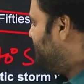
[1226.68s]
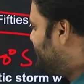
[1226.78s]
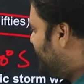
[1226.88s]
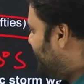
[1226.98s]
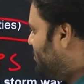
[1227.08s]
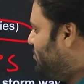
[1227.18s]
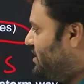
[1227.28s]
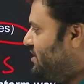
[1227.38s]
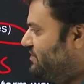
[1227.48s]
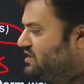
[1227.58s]
cyclone
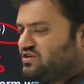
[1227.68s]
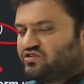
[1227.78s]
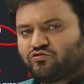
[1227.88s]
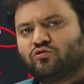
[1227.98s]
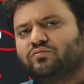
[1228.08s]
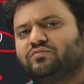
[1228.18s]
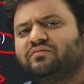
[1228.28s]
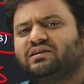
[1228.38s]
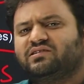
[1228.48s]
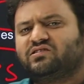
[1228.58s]
and winter storms
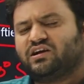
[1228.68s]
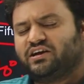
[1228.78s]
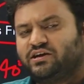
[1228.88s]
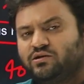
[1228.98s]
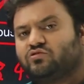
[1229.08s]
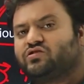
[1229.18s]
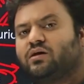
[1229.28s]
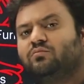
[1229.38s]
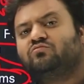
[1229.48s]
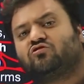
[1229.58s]
will result into
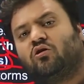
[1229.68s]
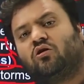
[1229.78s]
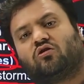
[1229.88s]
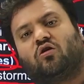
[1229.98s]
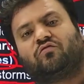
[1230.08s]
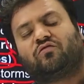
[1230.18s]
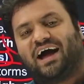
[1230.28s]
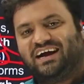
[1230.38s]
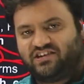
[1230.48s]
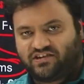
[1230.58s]
some sort of
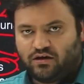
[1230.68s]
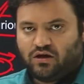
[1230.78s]
height